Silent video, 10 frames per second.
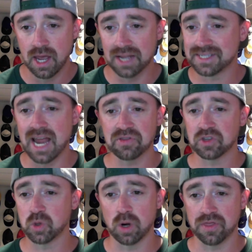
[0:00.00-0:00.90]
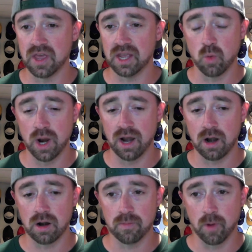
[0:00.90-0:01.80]
It's not the sort of thing
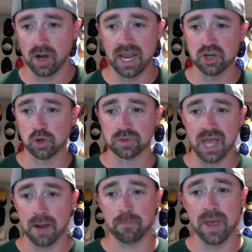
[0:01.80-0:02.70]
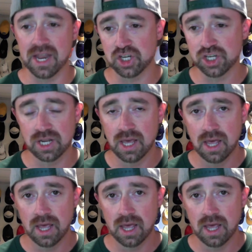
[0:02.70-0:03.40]
where Mark Andrews got benched.